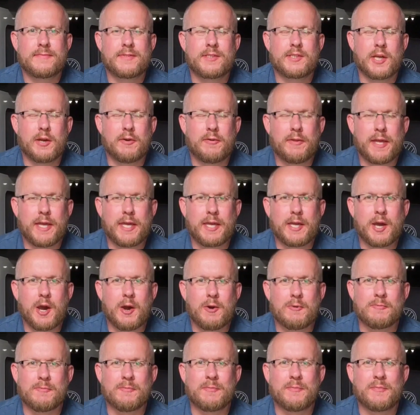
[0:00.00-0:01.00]
So there you
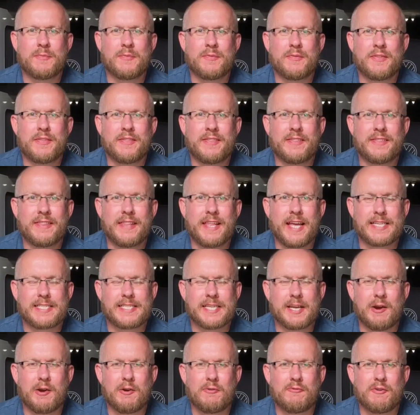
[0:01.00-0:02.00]
go.
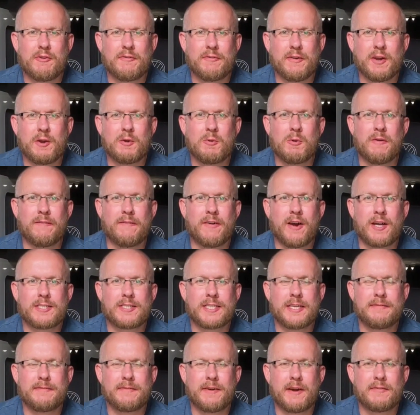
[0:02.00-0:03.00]
That's our review of
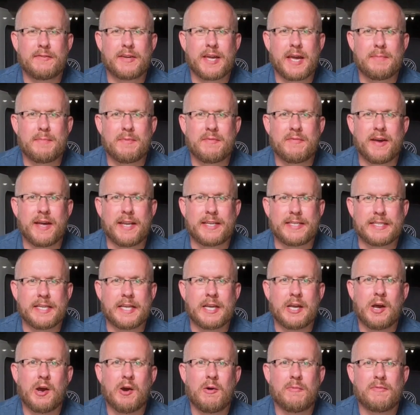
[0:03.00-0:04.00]
our T5 camper van.
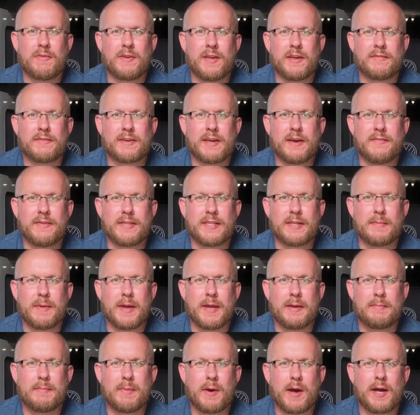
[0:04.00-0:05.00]
Hopefully I've covered the
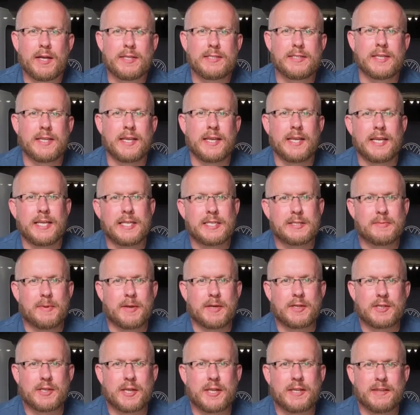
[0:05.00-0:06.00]
main parts.
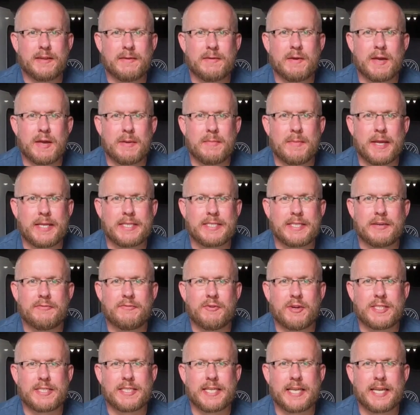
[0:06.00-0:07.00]
especially the
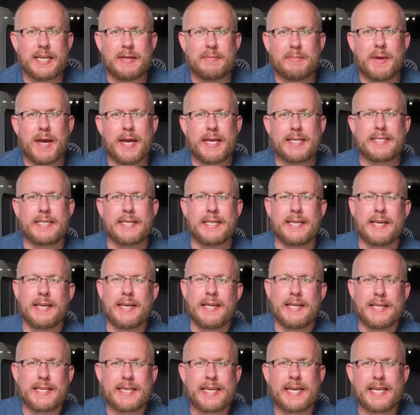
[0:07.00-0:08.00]
amazing Rusty Lee bed,
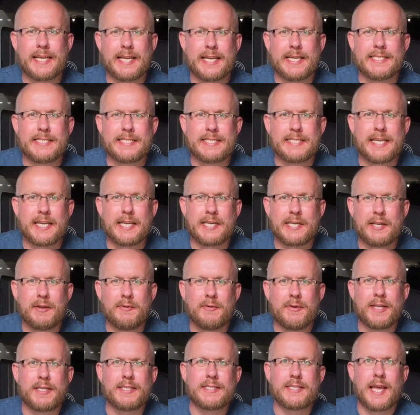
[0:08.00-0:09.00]
KITLINE design
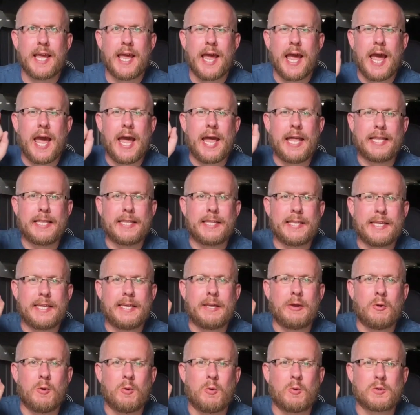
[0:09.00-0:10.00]
unit, and
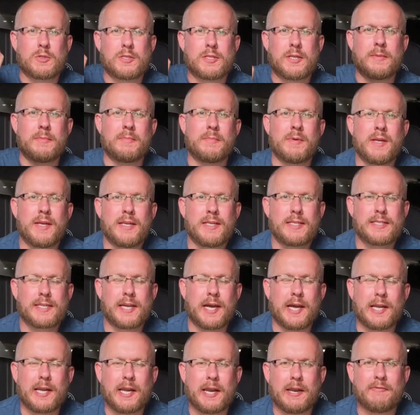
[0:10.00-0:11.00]
the awesome
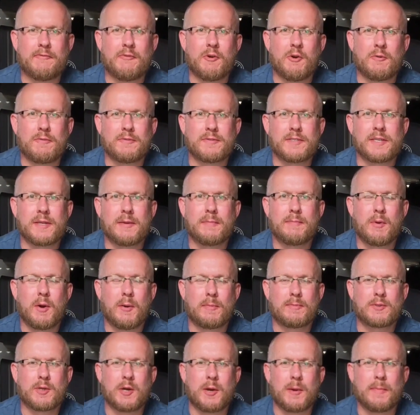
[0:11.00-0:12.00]
SKYLINE roofs,
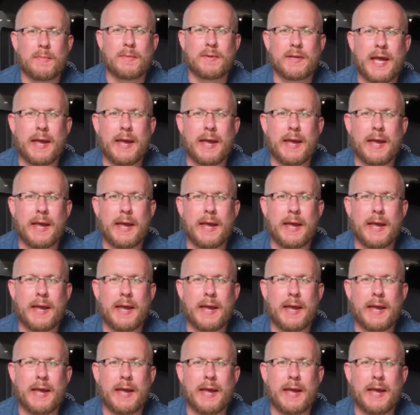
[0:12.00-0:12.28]
pop top